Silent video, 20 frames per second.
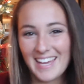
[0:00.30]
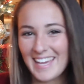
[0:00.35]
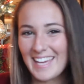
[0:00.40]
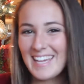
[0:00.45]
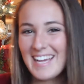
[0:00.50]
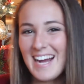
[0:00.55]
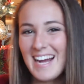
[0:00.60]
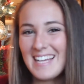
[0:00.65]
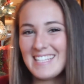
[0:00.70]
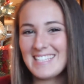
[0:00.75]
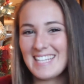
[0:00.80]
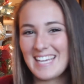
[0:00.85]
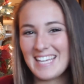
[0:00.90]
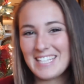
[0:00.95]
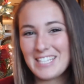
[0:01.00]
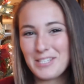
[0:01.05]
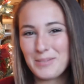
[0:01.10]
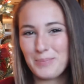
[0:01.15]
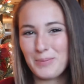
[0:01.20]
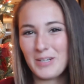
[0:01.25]
Hey guys,
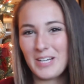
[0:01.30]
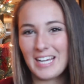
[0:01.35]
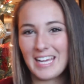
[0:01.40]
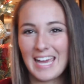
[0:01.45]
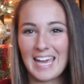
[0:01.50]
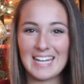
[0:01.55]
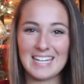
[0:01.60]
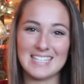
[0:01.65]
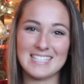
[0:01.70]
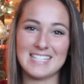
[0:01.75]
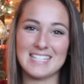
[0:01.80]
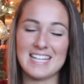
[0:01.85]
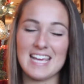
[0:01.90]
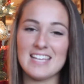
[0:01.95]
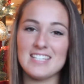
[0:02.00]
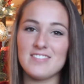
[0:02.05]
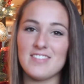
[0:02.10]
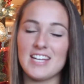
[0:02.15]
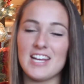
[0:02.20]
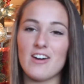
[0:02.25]
it's Brooke and in
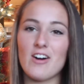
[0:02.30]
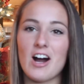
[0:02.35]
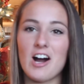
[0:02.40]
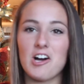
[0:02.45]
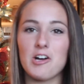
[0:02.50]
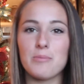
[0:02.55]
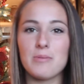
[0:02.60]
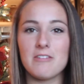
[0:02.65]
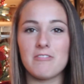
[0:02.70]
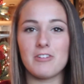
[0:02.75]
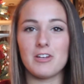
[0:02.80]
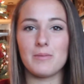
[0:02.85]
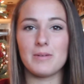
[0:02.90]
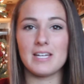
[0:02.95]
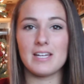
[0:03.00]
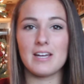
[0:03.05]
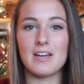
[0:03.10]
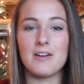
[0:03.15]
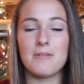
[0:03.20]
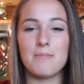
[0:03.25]
today's video I'll be
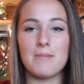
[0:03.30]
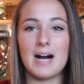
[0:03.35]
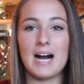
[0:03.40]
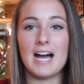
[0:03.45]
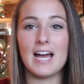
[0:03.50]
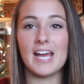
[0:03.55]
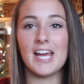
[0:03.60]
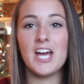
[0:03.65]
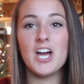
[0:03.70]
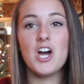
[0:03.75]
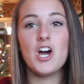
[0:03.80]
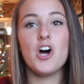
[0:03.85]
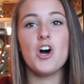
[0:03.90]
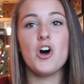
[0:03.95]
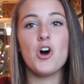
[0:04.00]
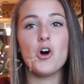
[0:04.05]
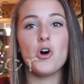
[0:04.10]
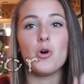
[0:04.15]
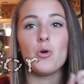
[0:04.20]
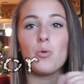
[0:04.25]
filming my
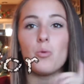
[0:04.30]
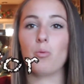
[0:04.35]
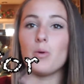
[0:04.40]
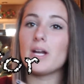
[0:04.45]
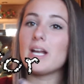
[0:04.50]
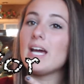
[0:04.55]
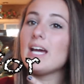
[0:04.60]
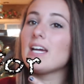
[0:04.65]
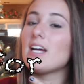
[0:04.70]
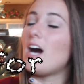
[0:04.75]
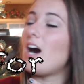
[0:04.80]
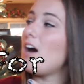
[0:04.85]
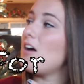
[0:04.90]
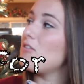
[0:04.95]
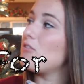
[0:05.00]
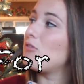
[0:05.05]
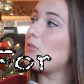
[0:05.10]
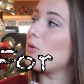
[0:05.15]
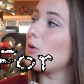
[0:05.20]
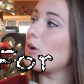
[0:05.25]
what I
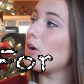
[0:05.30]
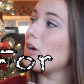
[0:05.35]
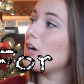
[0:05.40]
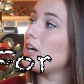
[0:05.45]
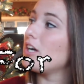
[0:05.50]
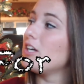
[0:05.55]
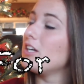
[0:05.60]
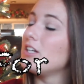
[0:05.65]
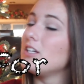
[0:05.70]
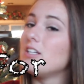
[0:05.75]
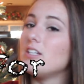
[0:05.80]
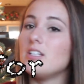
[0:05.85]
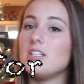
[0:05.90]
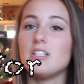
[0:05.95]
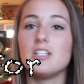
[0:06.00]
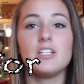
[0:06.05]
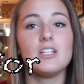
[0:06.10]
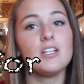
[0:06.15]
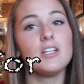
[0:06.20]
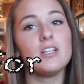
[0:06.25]
got for
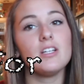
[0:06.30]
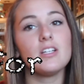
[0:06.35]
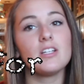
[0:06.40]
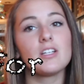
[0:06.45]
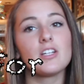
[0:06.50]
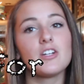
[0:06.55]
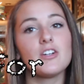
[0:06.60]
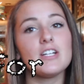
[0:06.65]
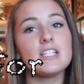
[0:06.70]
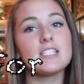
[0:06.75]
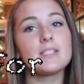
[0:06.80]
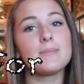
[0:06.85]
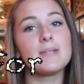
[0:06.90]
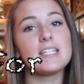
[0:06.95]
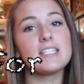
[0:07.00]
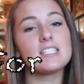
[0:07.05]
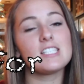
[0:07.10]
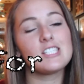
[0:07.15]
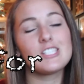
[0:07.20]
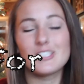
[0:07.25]

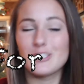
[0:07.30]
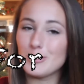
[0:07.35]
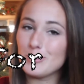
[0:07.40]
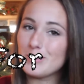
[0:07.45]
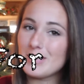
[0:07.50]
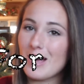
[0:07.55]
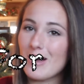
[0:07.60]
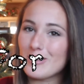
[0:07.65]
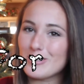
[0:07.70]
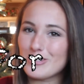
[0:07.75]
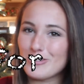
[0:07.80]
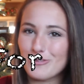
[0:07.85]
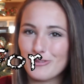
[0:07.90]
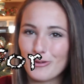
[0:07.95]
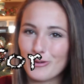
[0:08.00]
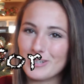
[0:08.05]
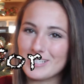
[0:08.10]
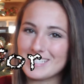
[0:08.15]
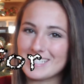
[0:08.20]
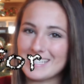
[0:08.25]
Christmas
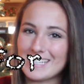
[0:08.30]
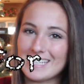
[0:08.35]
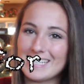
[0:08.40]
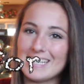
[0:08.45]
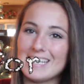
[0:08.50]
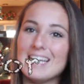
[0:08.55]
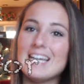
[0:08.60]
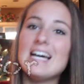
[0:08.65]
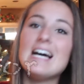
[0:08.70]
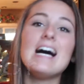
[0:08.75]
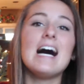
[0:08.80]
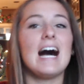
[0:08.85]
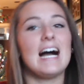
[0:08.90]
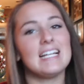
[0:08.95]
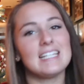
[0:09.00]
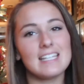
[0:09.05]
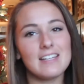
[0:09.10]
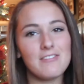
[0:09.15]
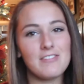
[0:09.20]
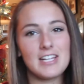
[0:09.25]
2014.
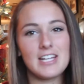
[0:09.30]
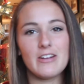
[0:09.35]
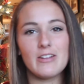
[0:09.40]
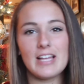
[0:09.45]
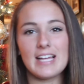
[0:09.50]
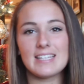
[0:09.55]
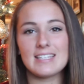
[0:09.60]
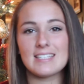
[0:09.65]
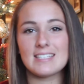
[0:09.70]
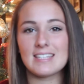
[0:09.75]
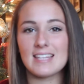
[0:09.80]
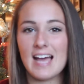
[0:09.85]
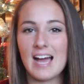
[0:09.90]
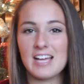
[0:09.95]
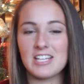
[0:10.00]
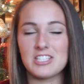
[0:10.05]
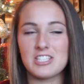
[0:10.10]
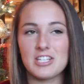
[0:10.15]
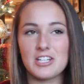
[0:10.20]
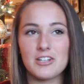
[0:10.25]
I did a video like this
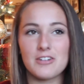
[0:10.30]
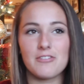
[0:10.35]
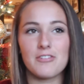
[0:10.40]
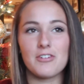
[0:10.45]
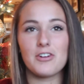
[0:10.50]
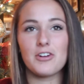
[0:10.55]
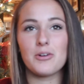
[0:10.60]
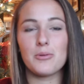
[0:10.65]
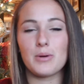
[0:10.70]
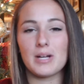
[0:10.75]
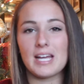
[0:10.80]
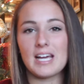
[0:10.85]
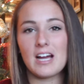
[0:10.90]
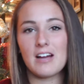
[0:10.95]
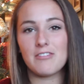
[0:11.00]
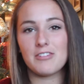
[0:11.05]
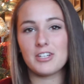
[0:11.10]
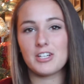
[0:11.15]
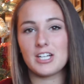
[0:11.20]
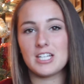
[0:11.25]
last year for what I
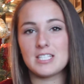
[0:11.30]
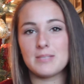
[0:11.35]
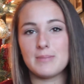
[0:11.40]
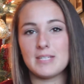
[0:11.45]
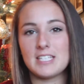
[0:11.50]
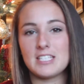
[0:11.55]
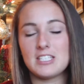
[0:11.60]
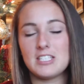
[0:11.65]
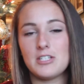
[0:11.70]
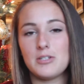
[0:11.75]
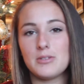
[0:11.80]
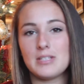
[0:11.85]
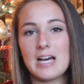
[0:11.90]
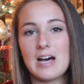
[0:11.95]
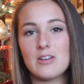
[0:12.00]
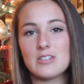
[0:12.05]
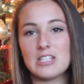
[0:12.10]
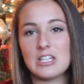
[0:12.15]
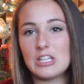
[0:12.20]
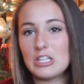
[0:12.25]
got for Christmas
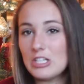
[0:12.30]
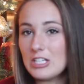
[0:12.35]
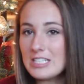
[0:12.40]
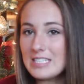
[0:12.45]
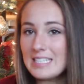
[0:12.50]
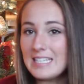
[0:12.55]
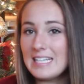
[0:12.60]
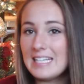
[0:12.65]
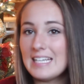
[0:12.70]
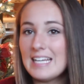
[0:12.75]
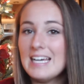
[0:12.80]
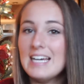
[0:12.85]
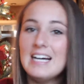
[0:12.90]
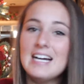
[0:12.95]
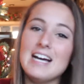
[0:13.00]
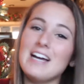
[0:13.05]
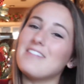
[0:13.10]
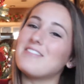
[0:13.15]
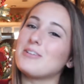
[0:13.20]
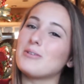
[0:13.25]
2013.
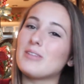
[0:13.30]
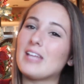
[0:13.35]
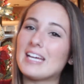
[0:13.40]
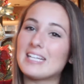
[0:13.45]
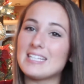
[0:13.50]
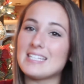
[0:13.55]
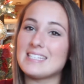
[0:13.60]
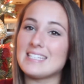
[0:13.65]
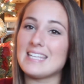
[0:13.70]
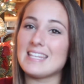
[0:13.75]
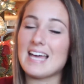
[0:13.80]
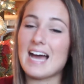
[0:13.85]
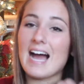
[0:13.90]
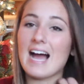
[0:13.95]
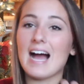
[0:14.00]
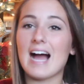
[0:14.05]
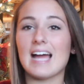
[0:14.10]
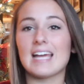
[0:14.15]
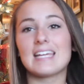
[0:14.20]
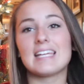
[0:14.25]
If you'd like to see
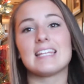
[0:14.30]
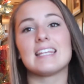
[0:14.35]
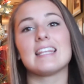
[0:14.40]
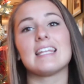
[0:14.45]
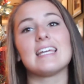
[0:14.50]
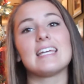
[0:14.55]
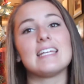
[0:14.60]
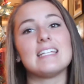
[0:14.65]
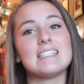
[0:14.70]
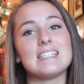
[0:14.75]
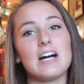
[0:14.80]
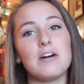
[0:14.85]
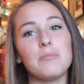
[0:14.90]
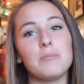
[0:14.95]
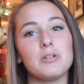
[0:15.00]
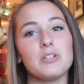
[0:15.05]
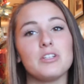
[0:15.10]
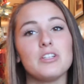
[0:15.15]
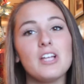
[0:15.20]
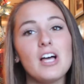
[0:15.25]
that, I can link it down
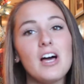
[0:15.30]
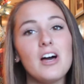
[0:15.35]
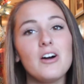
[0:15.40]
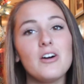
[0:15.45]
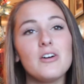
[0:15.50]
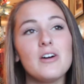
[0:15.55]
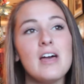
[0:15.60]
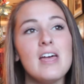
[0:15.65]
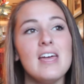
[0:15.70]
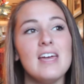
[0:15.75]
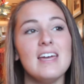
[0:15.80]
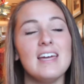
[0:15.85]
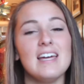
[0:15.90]
below.